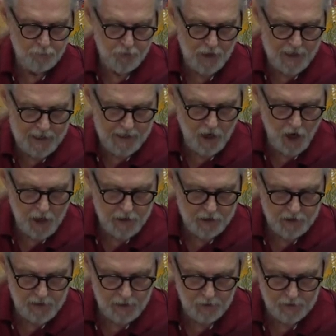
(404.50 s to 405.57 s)
pray
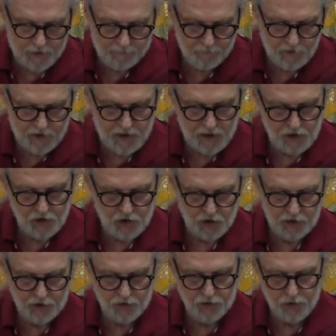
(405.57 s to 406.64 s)
honor our
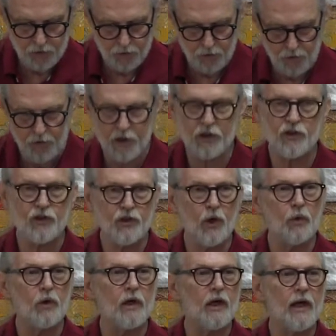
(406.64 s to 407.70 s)
invitation to the
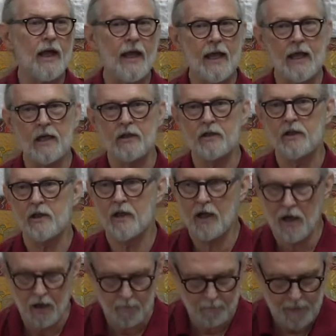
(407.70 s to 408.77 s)
tzok and
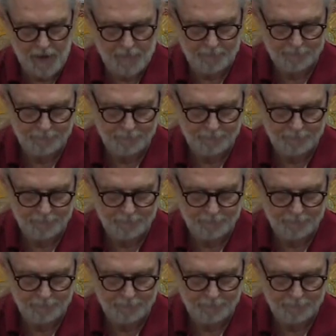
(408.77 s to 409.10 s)
come.